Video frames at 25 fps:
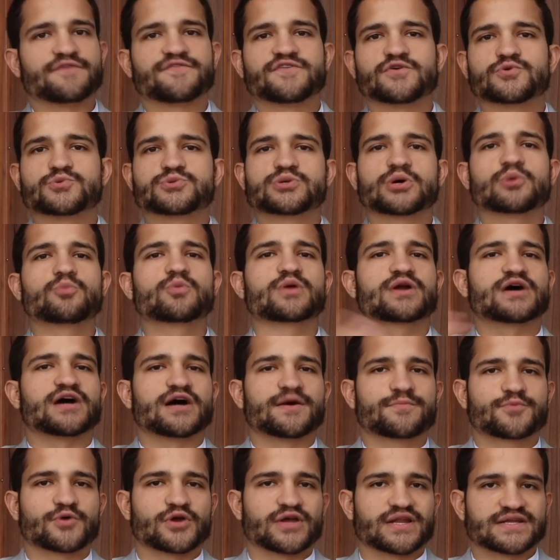If you don't want
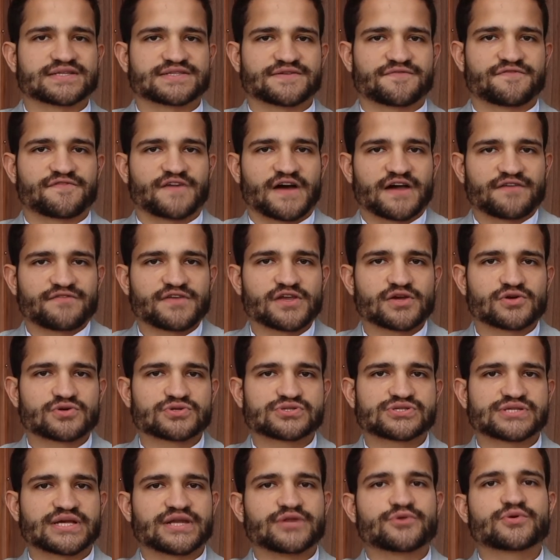to upgrade it to 5
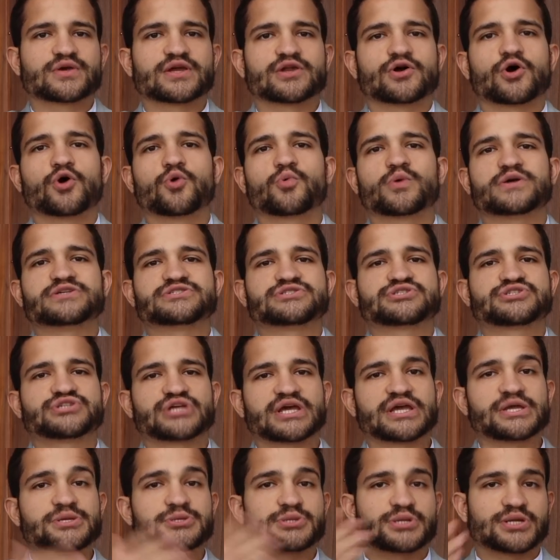years, then you can always
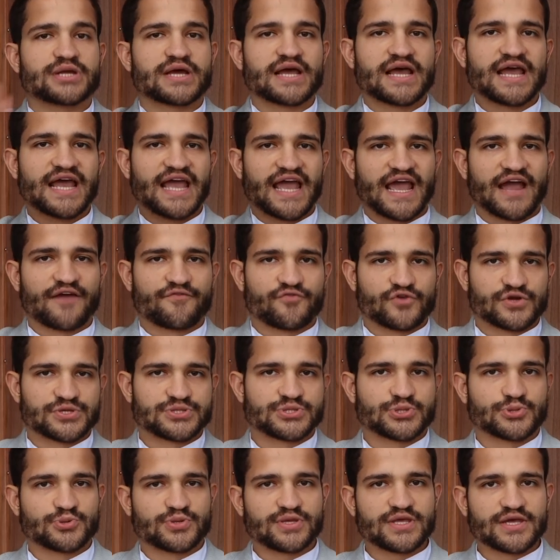change it
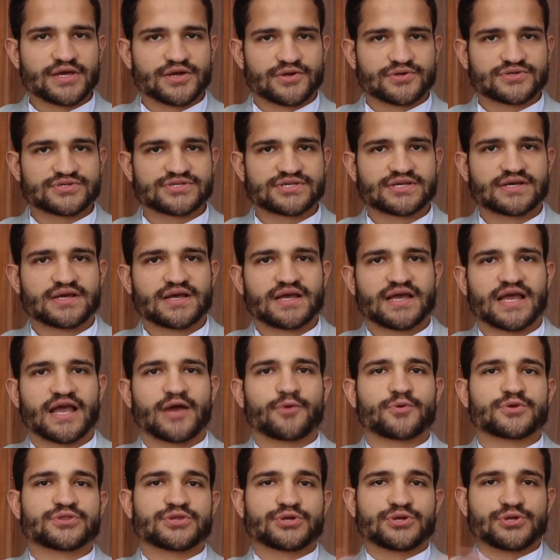every 2 years.
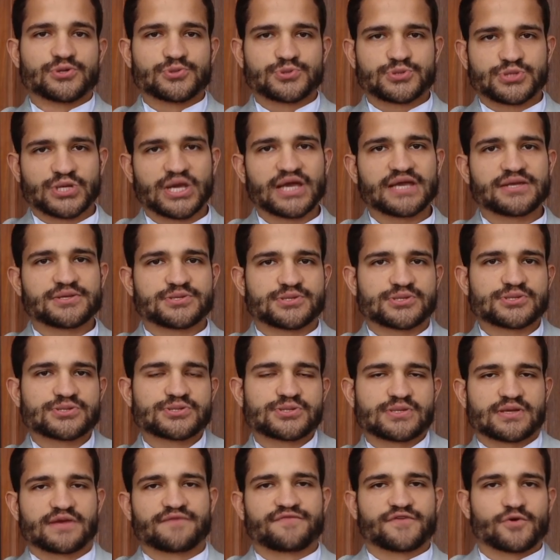And with the new
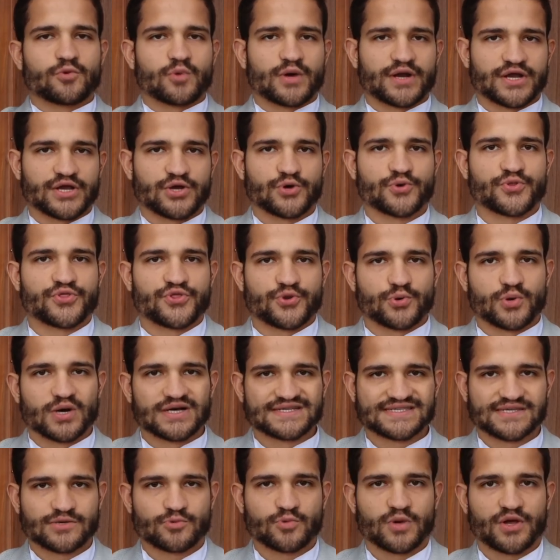changes, if you want to go through
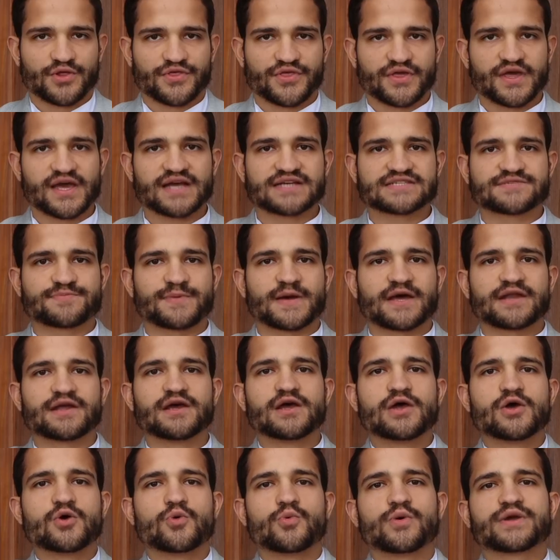us at Wealthy
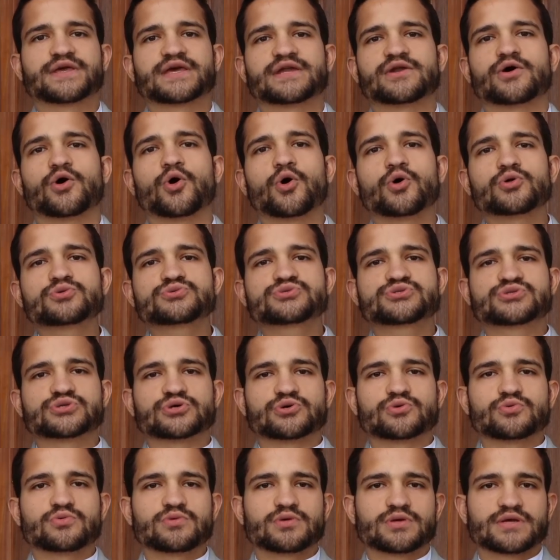Expat, we can
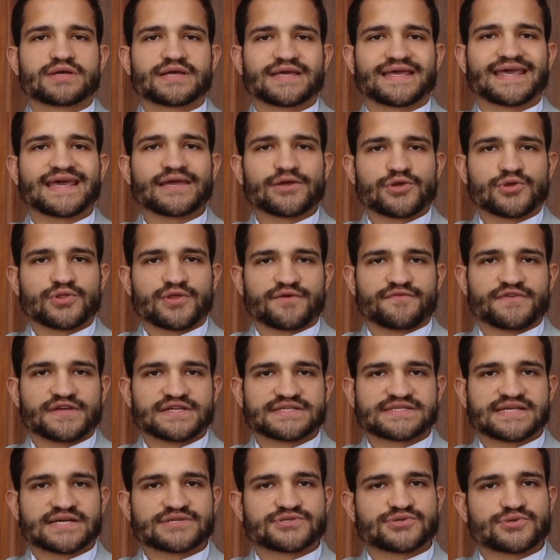also get you the
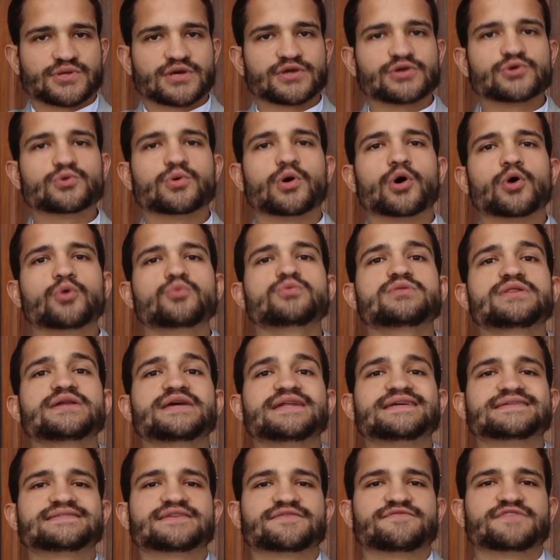visa so that you
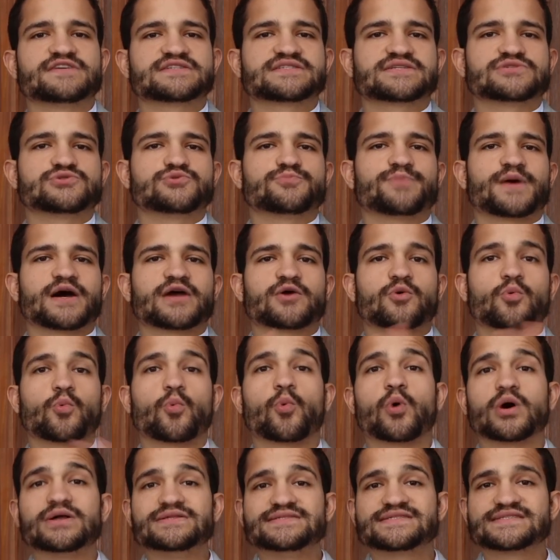only need to visit Dubai
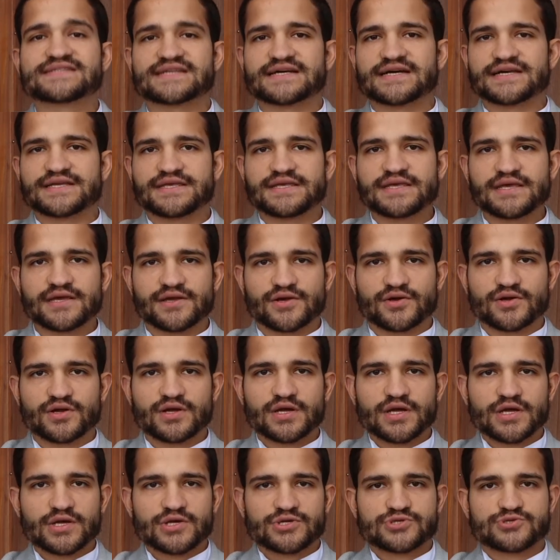once a year.
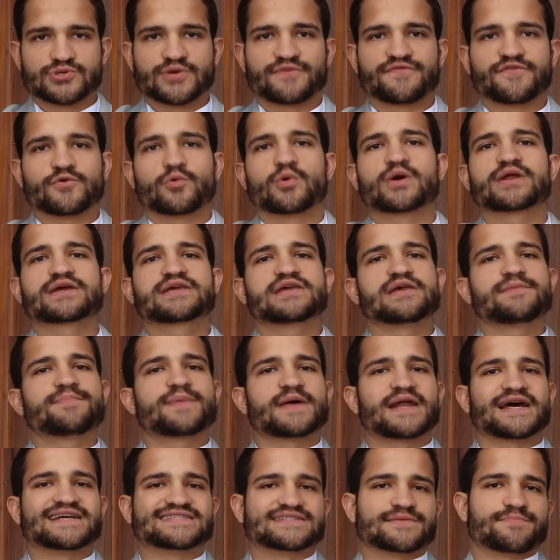So if you want to
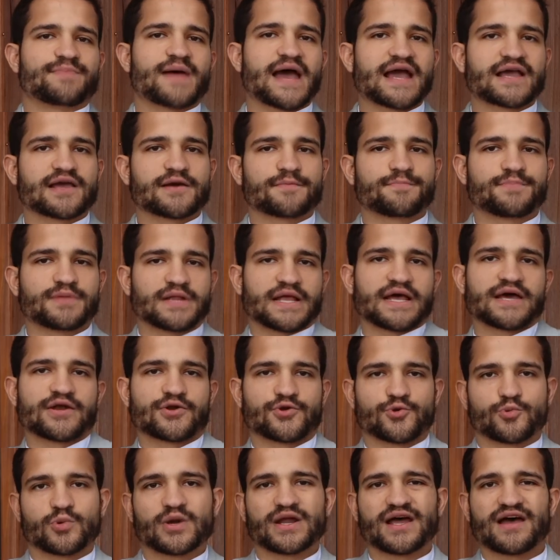keep it as a backup
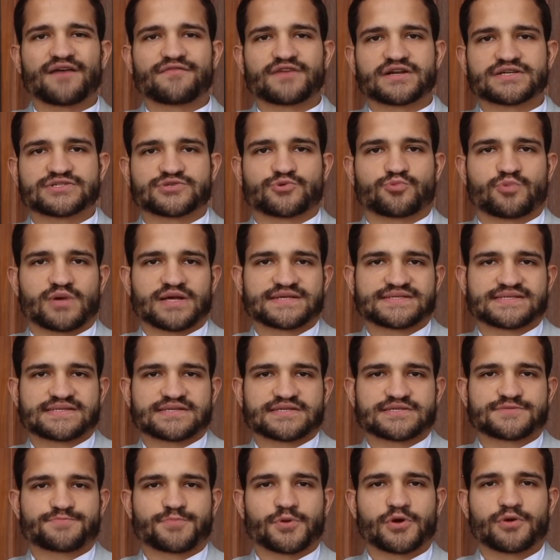plan or you want to have it as a
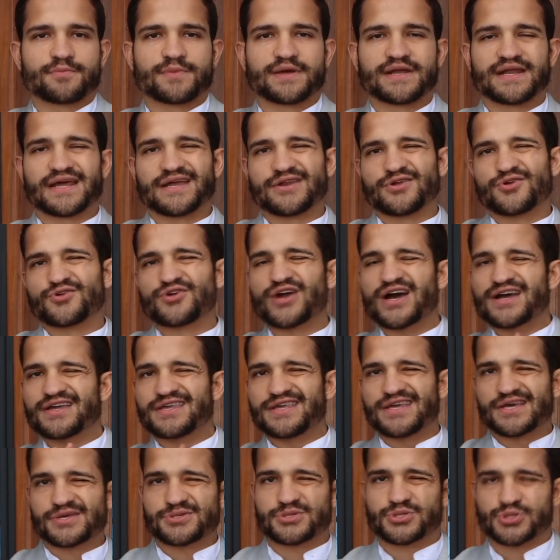residence permit and you're
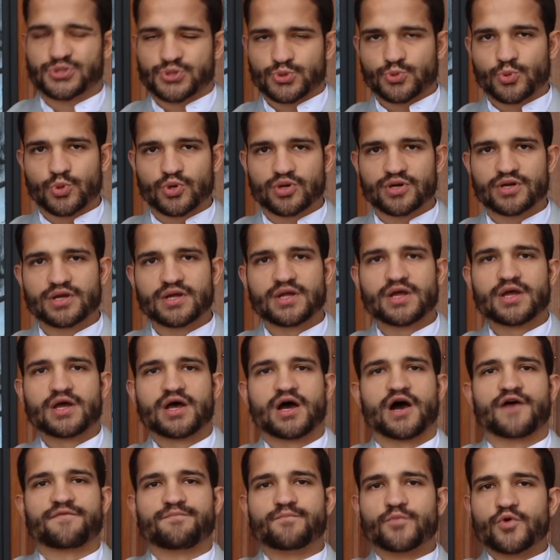not yet sure
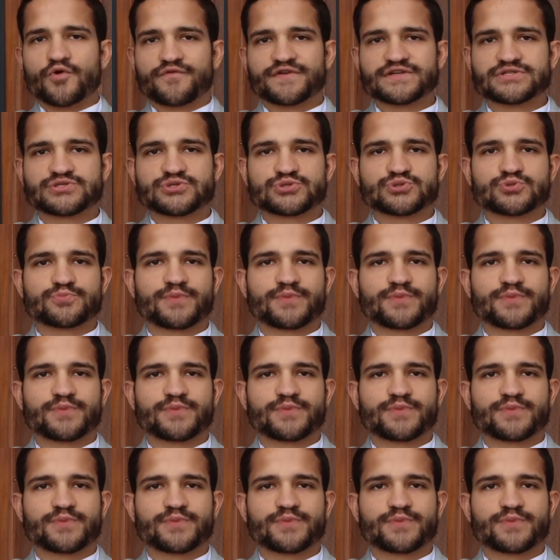of moving to